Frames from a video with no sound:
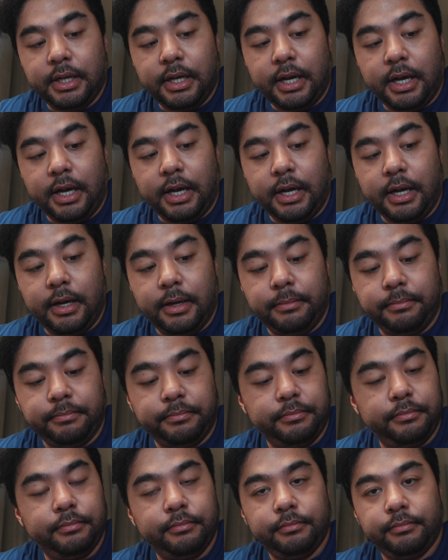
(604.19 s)

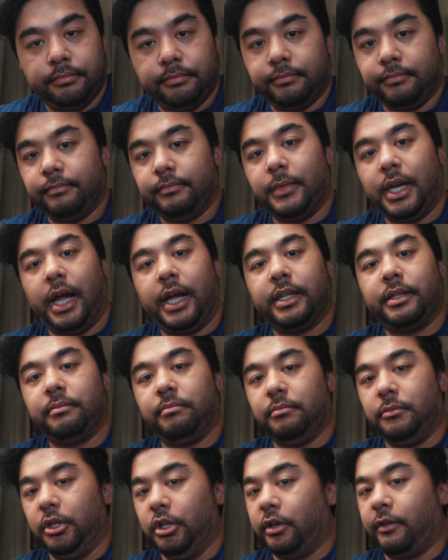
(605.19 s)
I
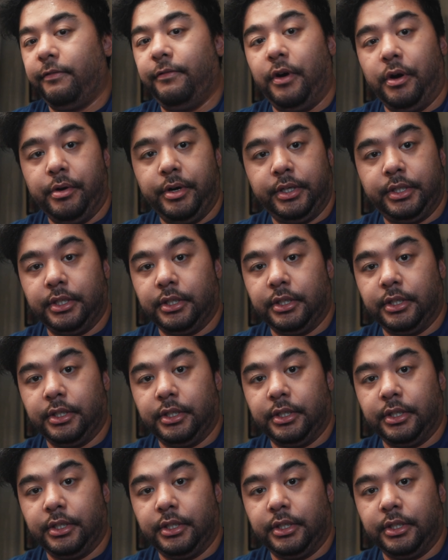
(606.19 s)
look forward